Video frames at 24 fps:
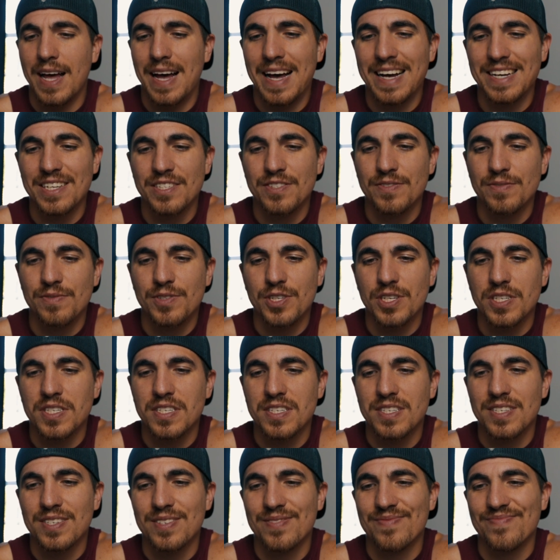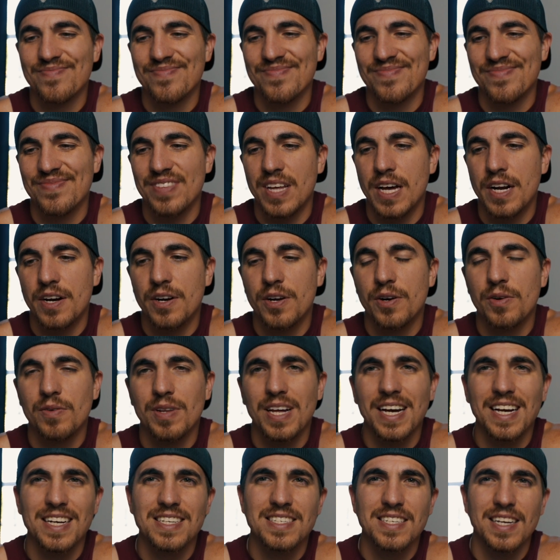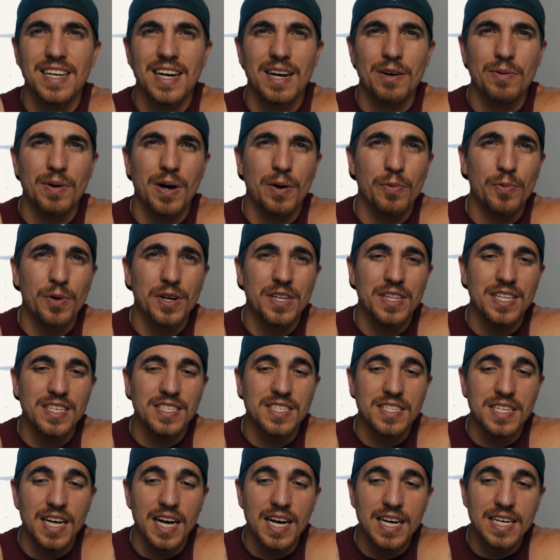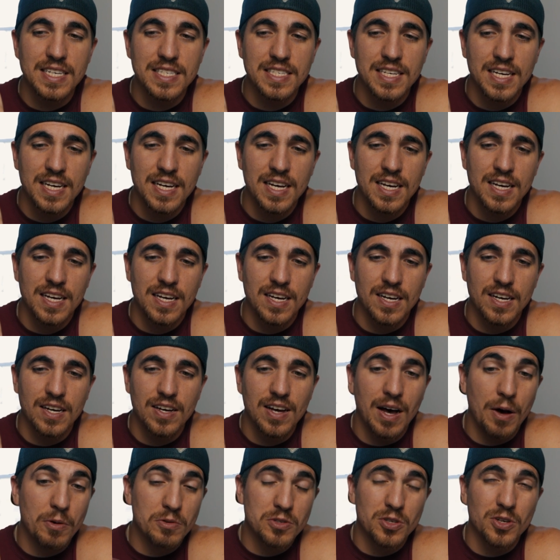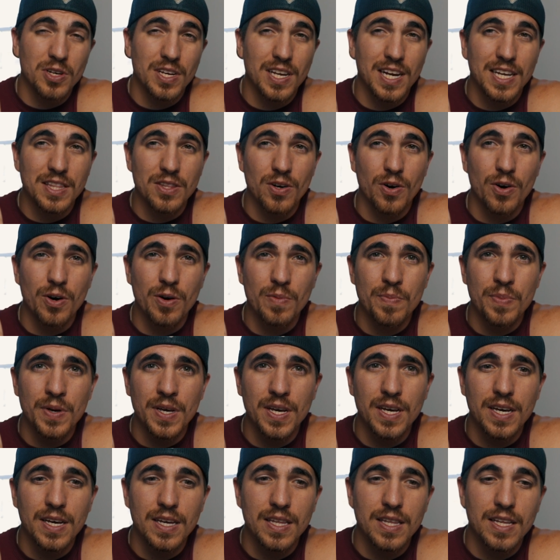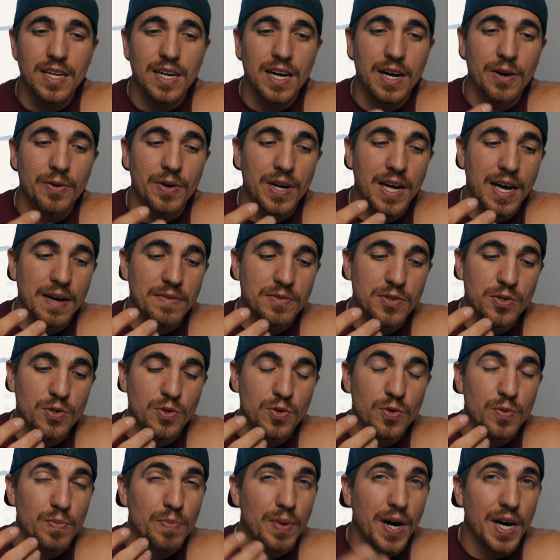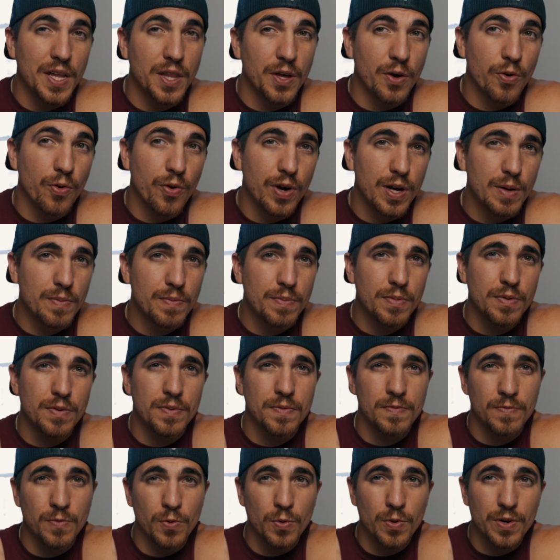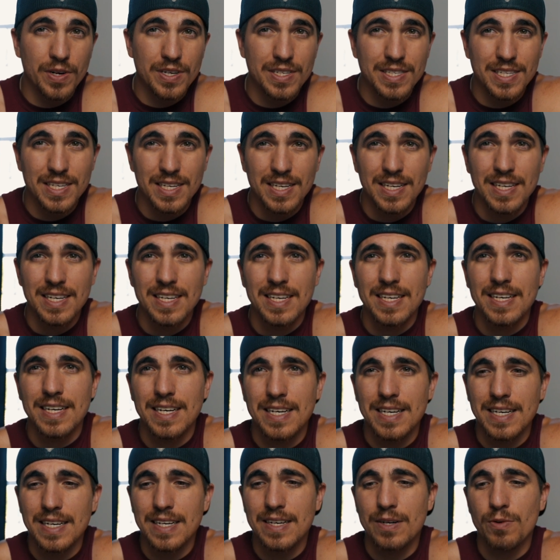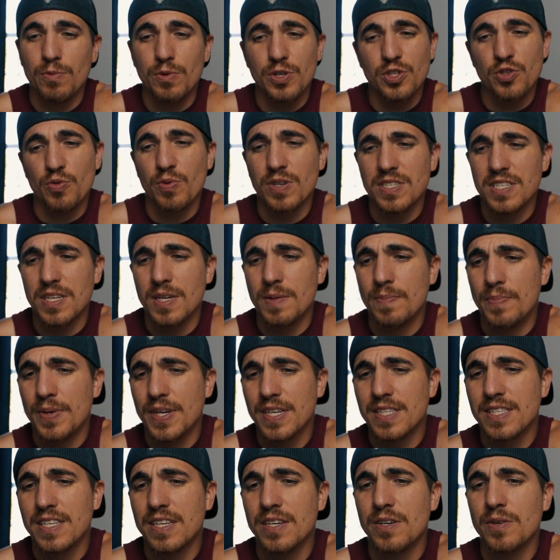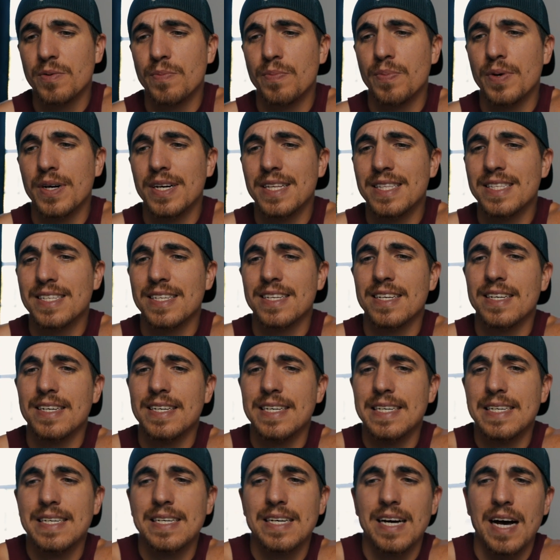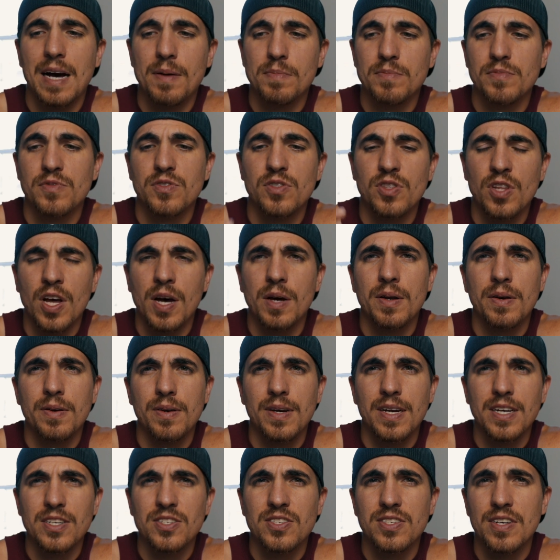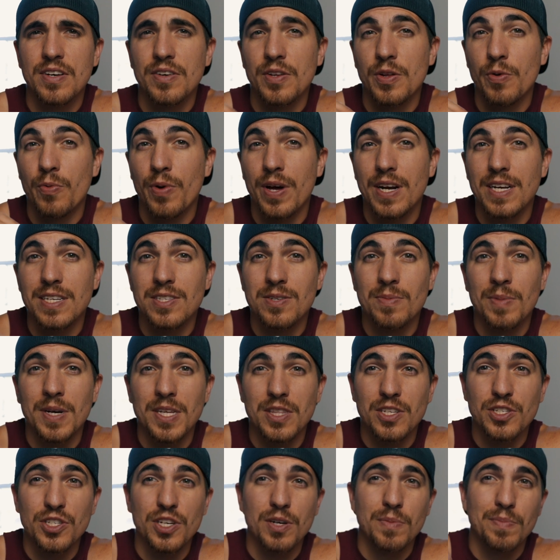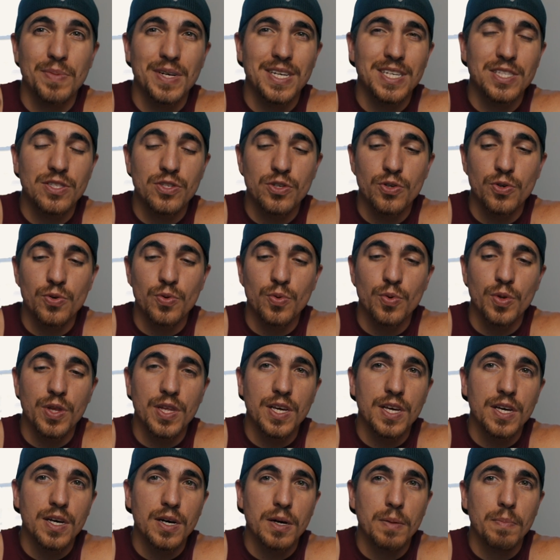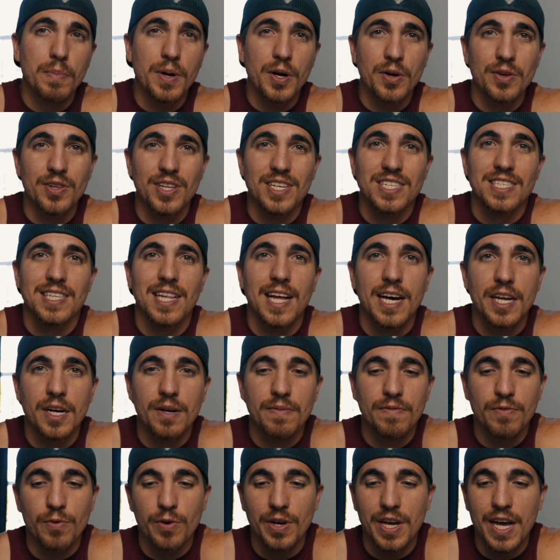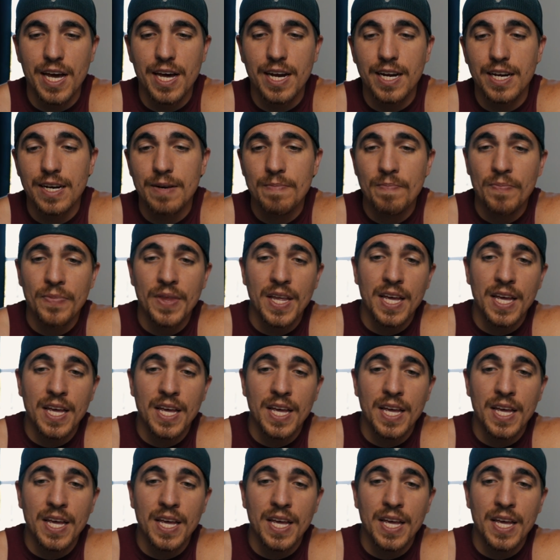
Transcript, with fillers: I just, I don't know, like I said, I, I wanted the size. I was looking at the RP and then I would have to buy the grip for it. Uh, which wasn't a big deal, but uh, I'm not necessarily ready to make the jump into the uh, mirrorless lineup for Canon